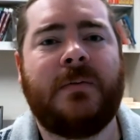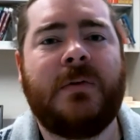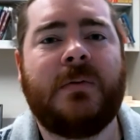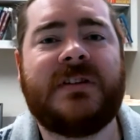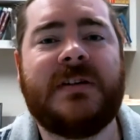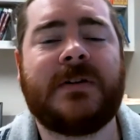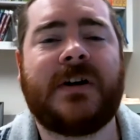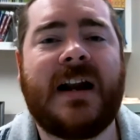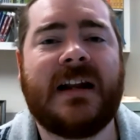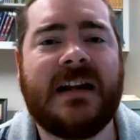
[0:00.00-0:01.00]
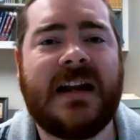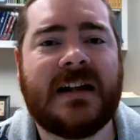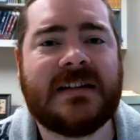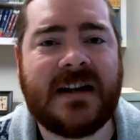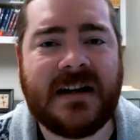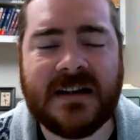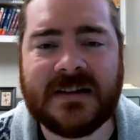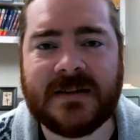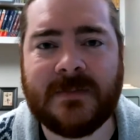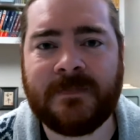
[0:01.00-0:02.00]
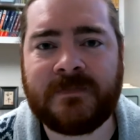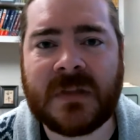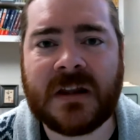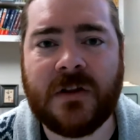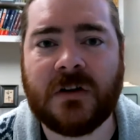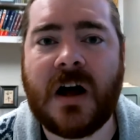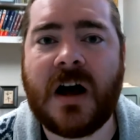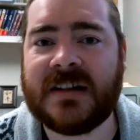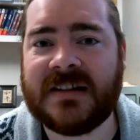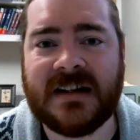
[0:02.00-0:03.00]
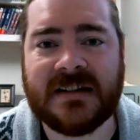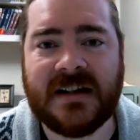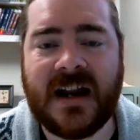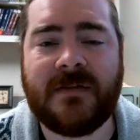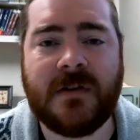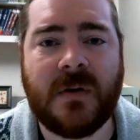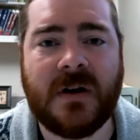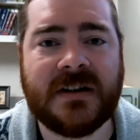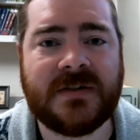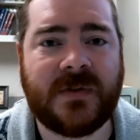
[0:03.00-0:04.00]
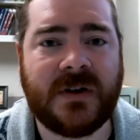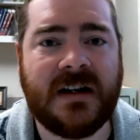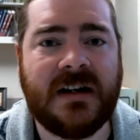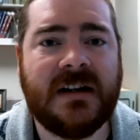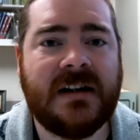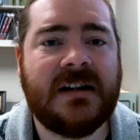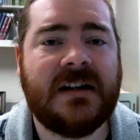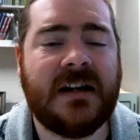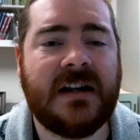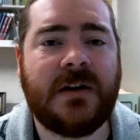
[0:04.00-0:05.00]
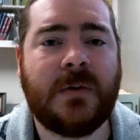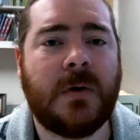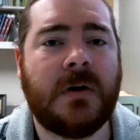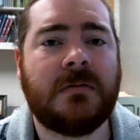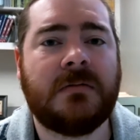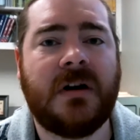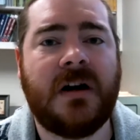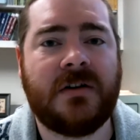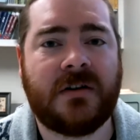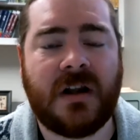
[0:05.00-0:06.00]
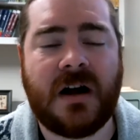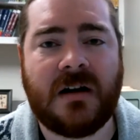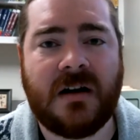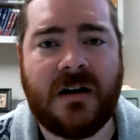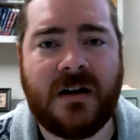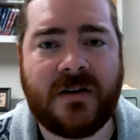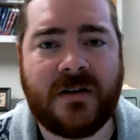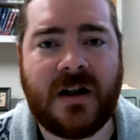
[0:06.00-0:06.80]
with democratic egalitarianism, the law says that everyone is free and equal under the